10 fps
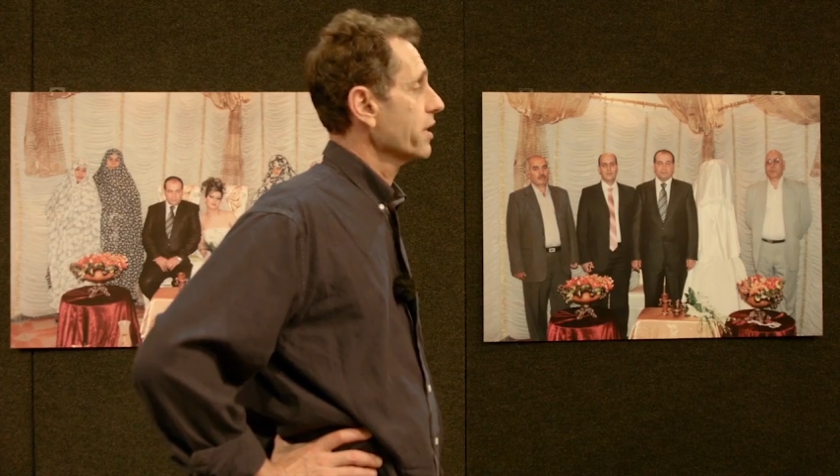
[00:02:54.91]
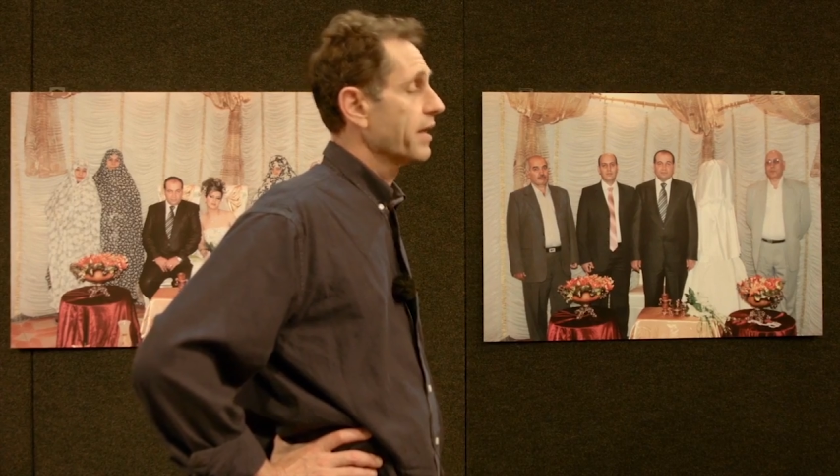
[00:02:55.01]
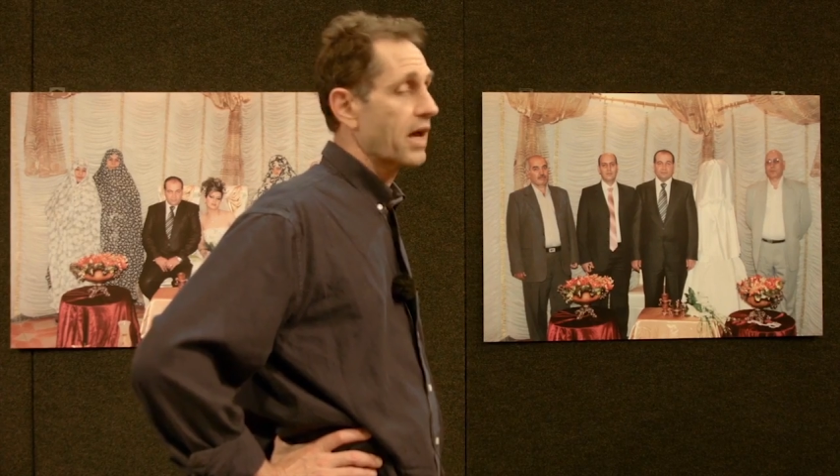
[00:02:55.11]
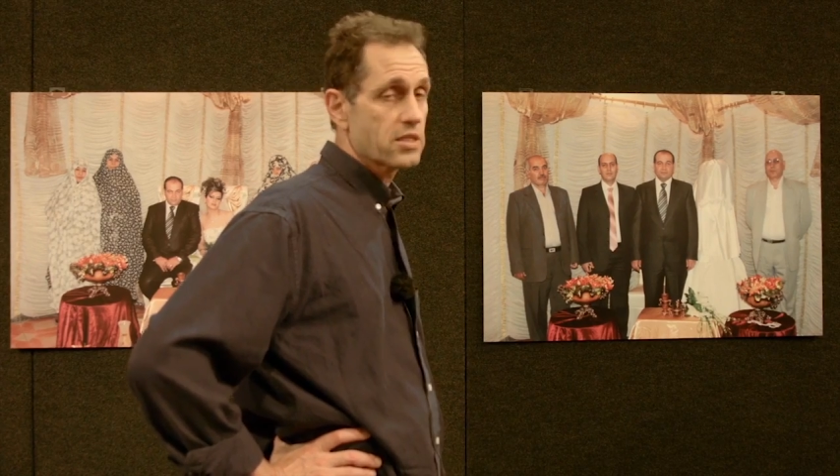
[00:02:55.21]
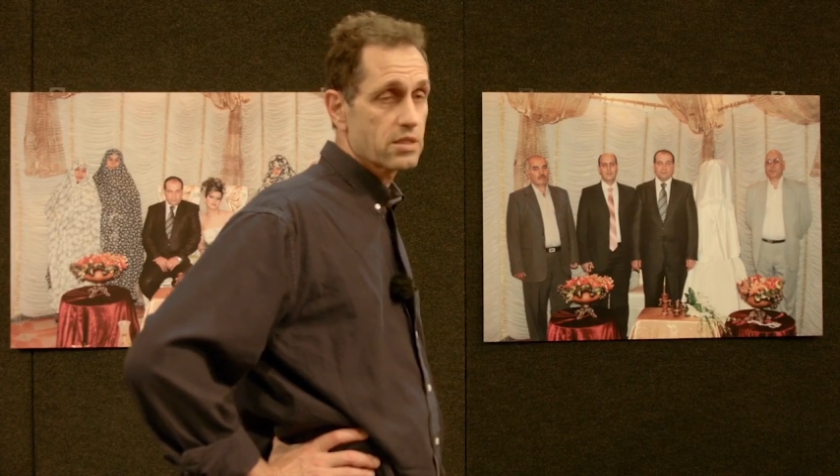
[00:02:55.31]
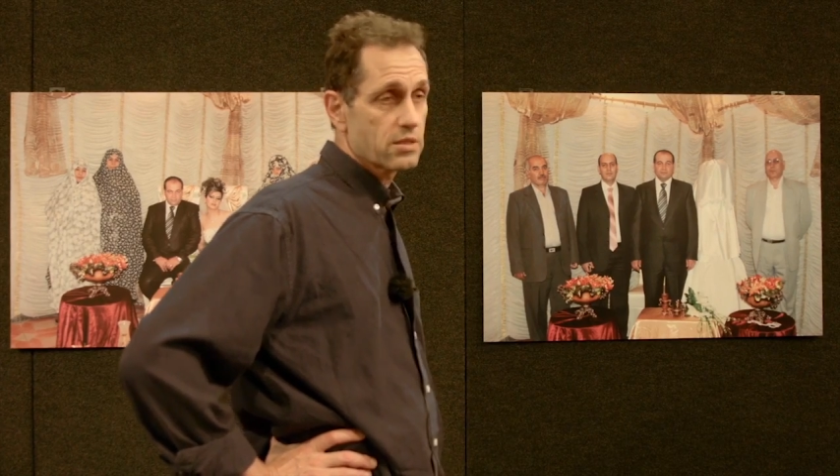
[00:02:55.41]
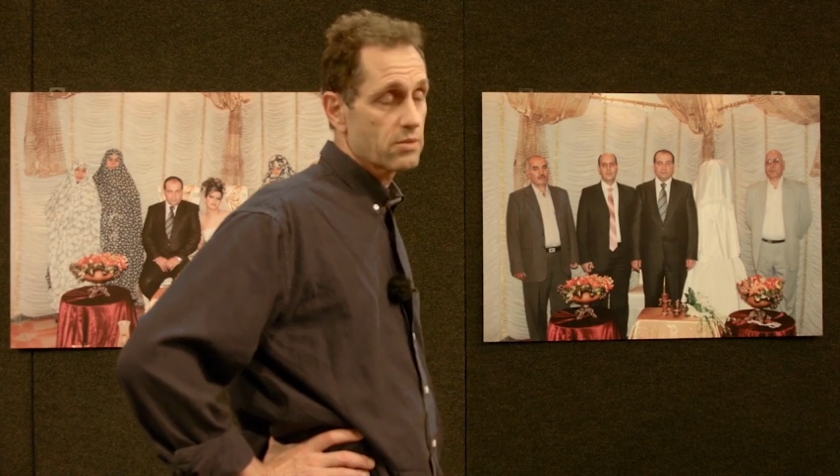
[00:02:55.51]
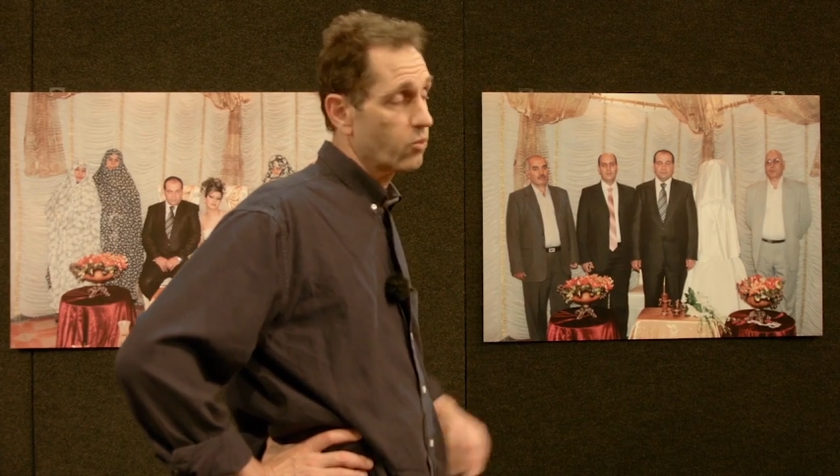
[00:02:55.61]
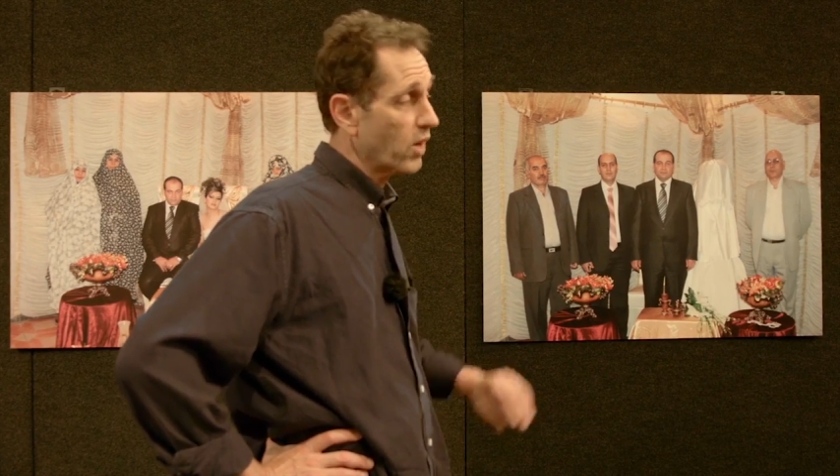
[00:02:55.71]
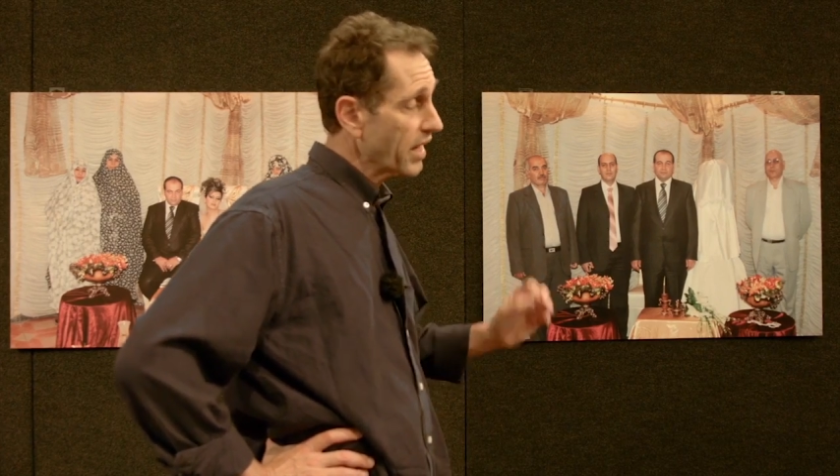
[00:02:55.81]

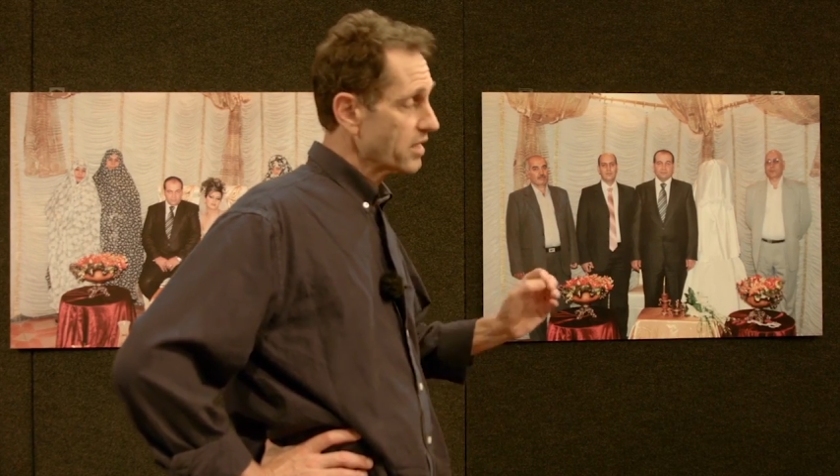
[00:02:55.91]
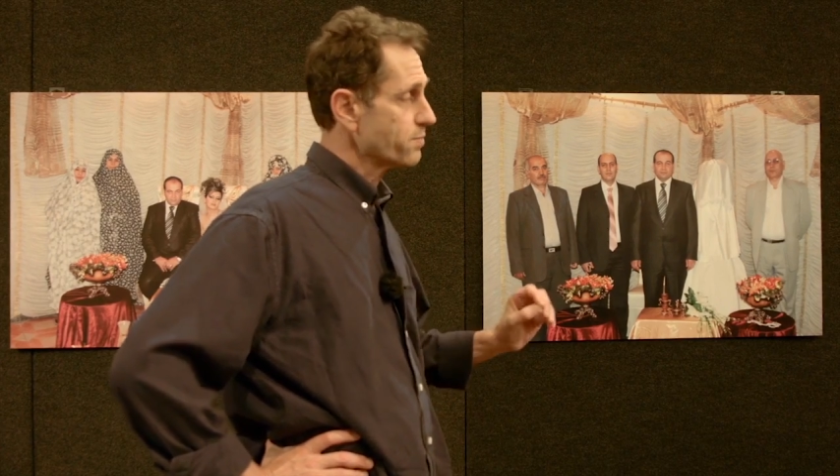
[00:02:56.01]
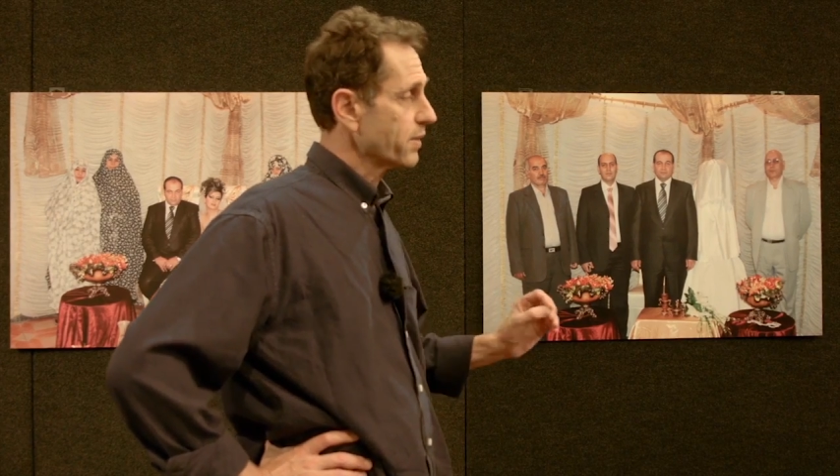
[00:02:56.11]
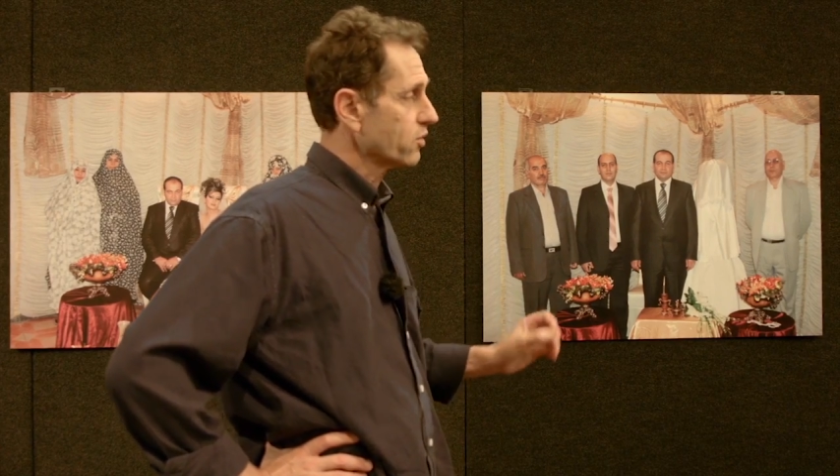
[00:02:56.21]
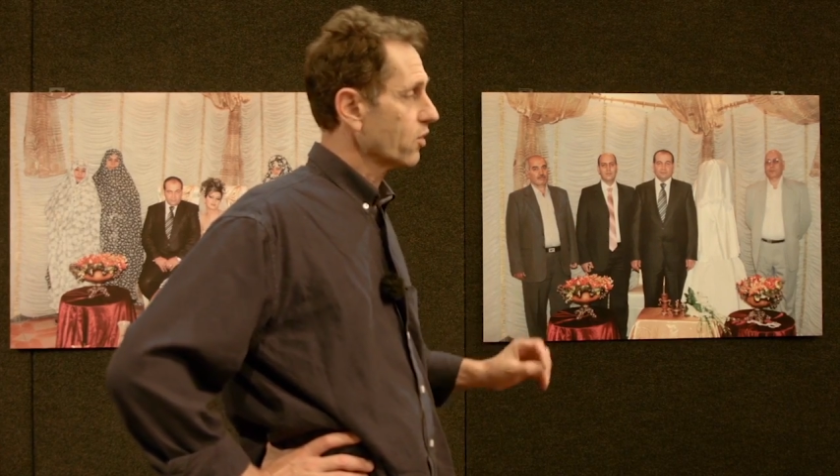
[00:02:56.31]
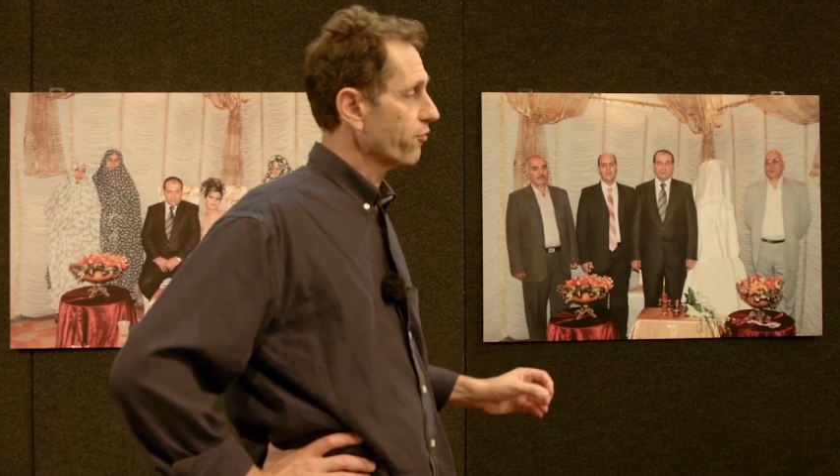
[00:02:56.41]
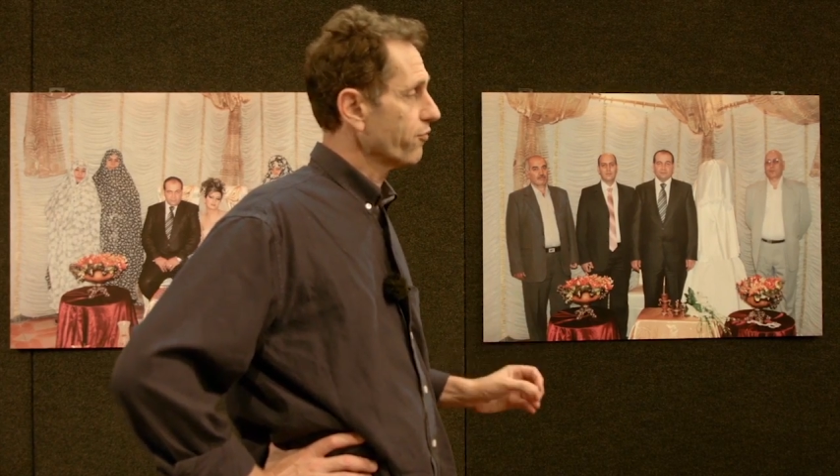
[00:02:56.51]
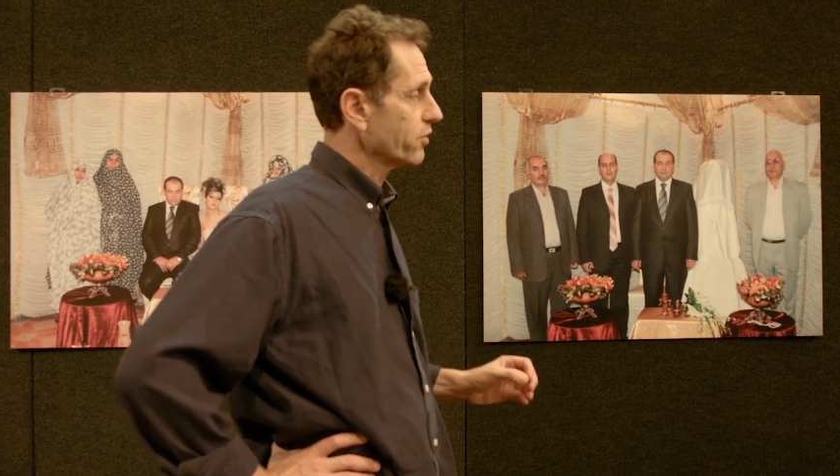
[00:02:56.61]
one aspect of